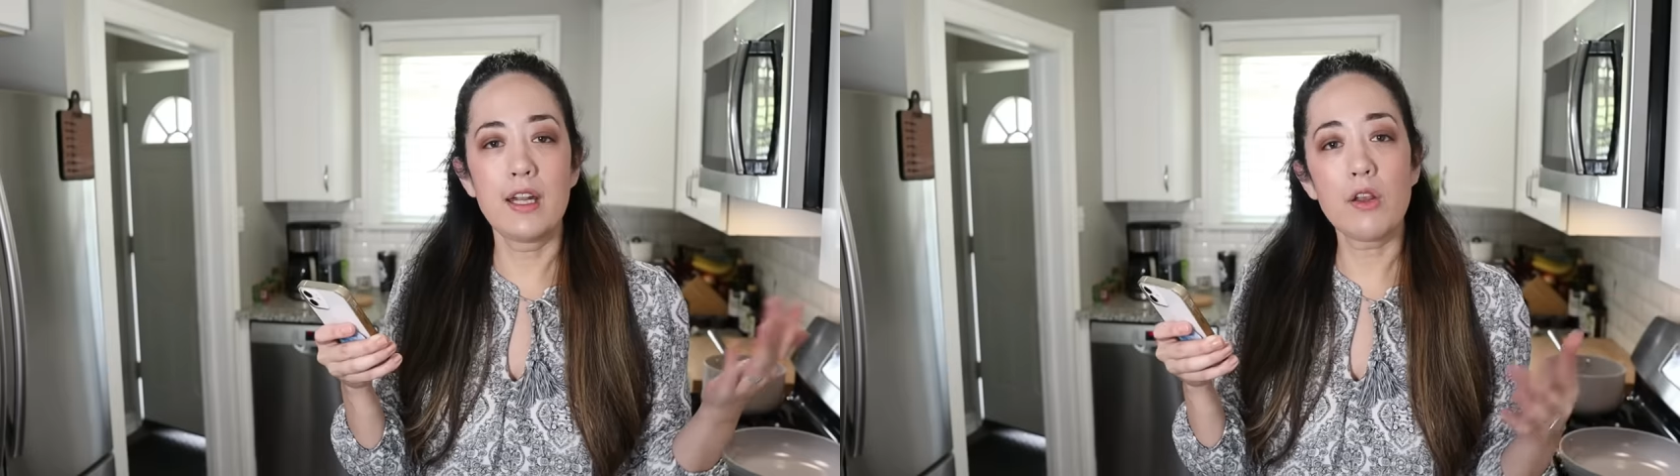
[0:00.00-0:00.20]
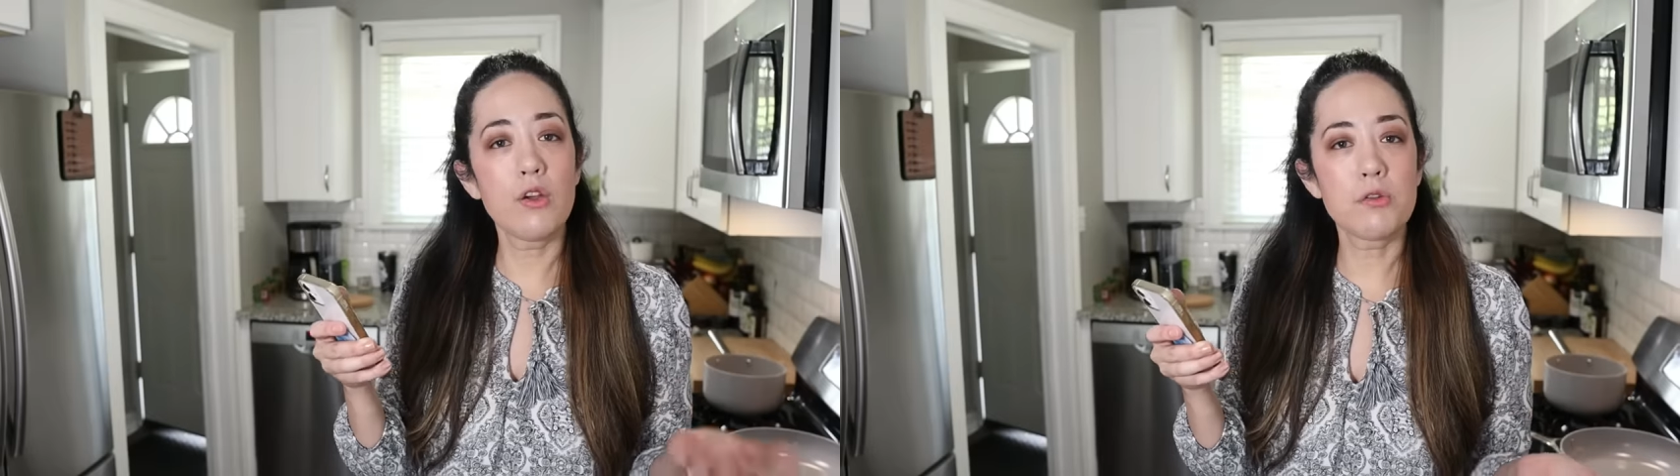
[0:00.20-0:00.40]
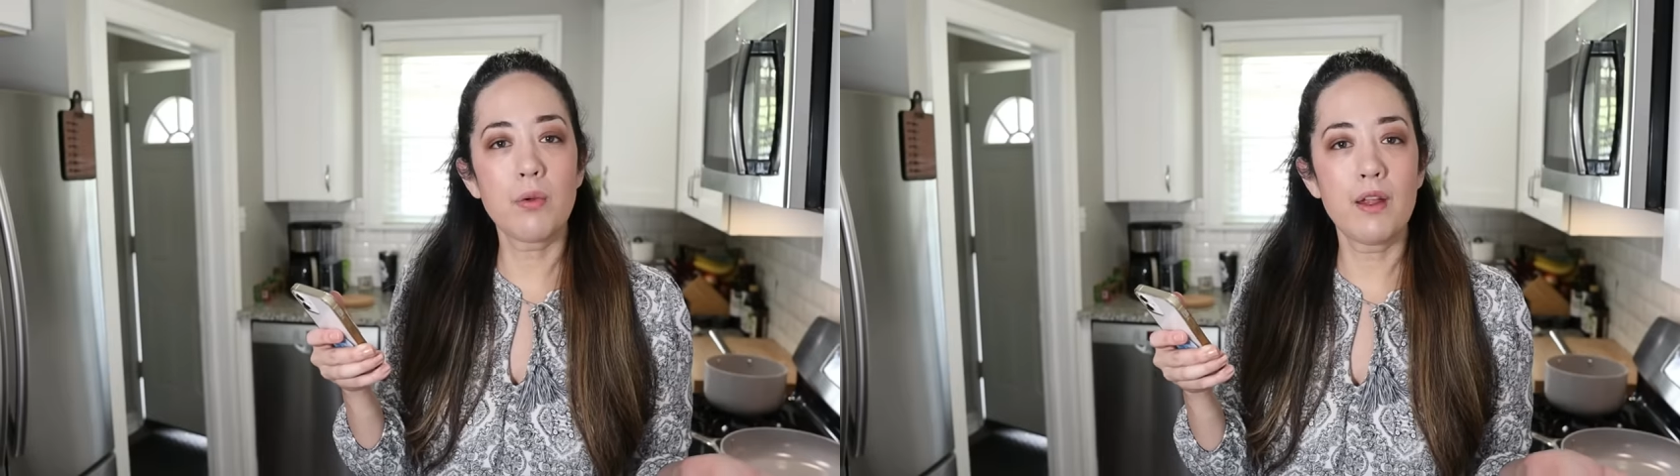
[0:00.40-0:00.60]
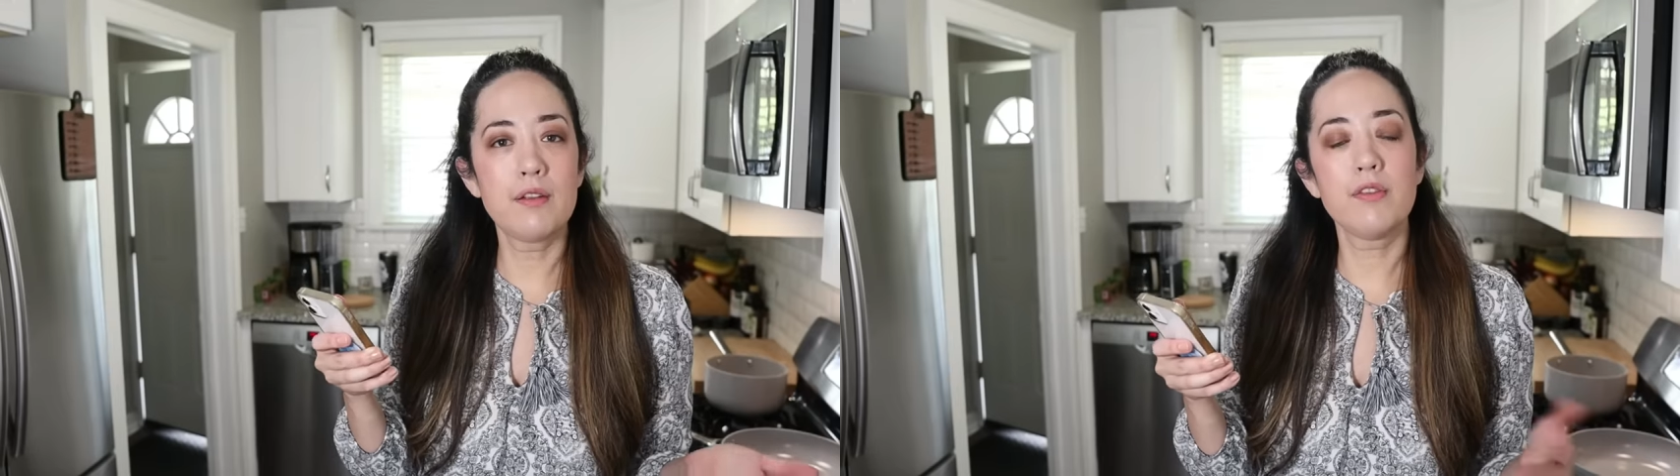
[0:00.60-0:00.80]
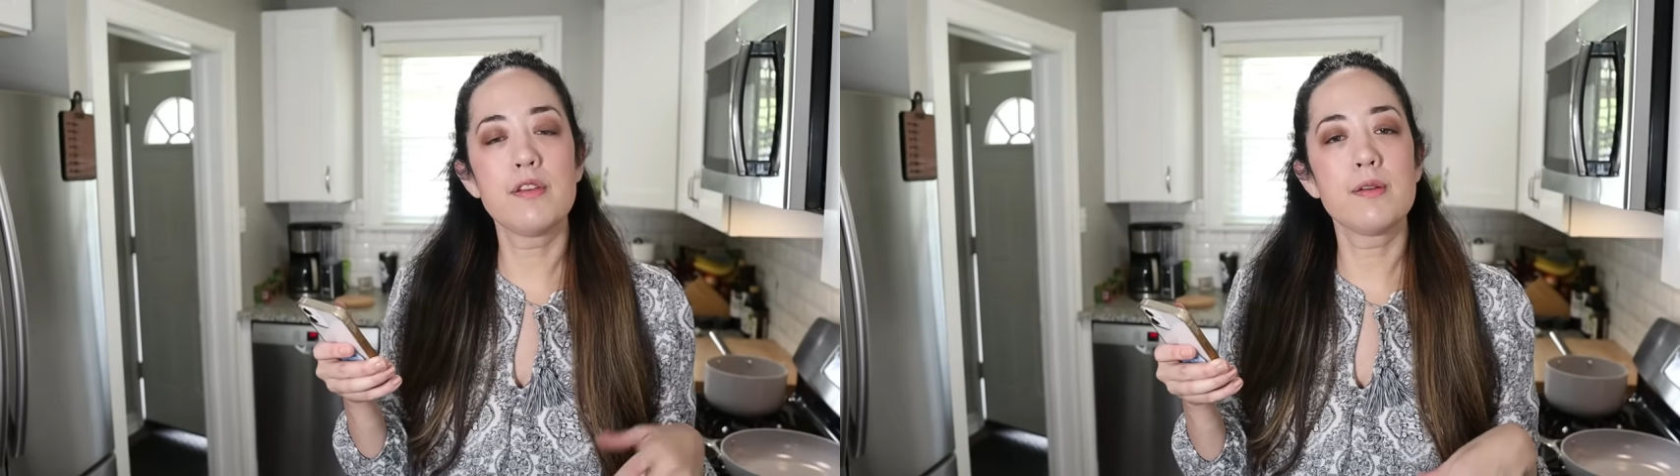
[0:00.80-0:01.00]
And it looks
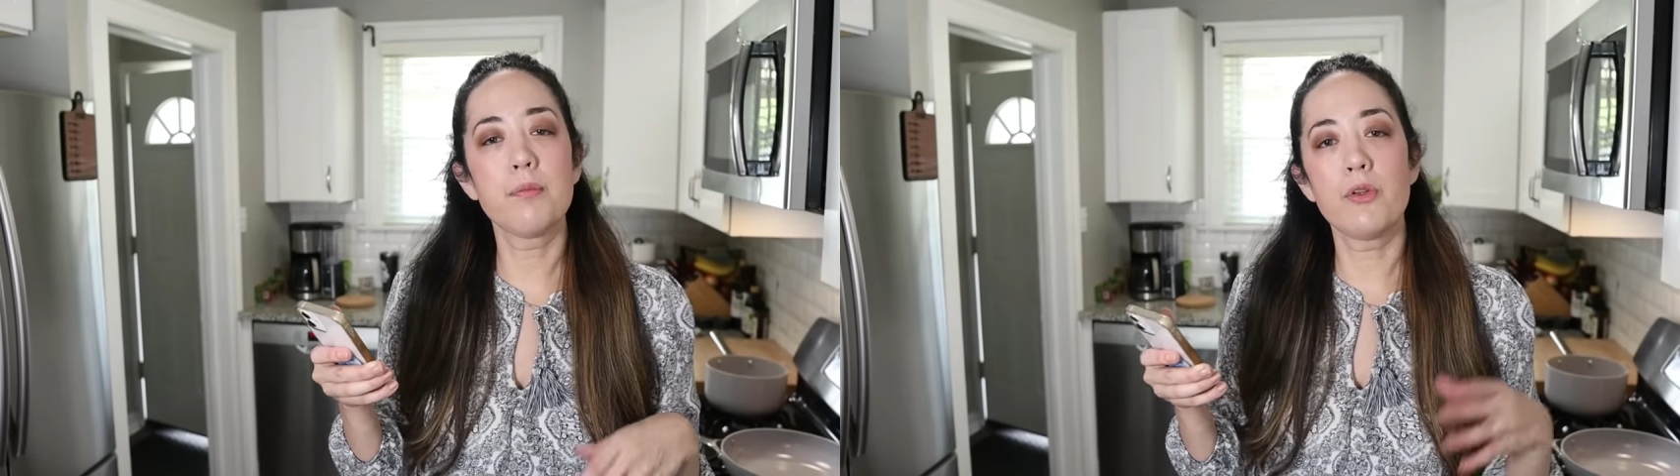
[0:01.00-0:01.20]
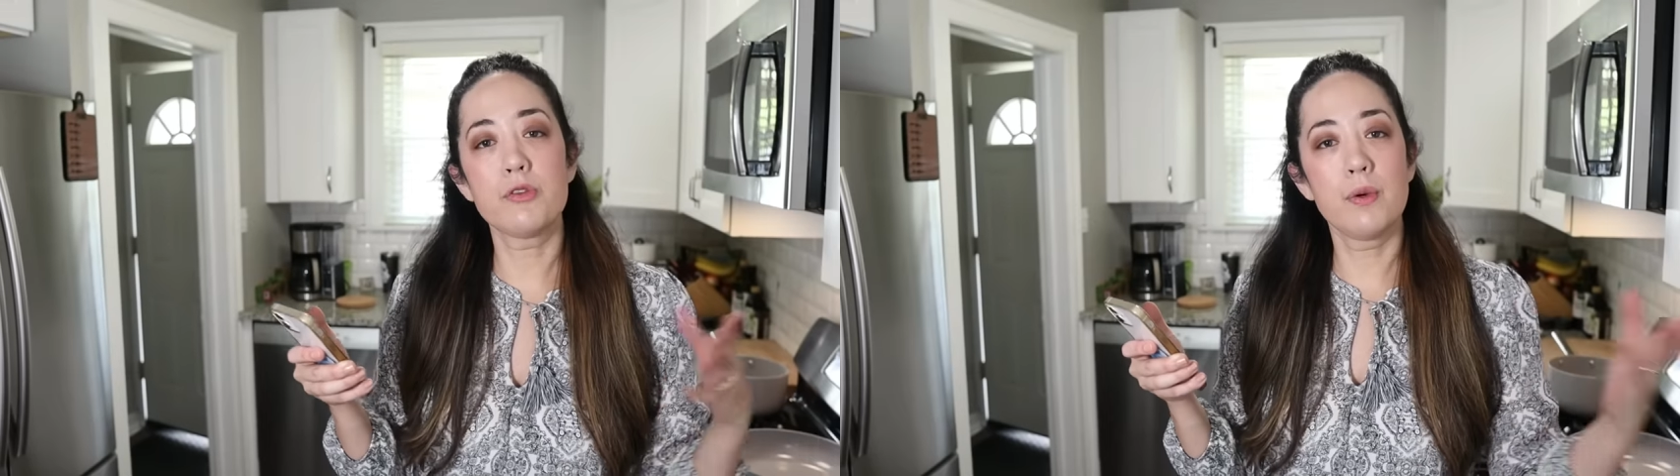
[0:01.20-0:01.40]
relatively simple,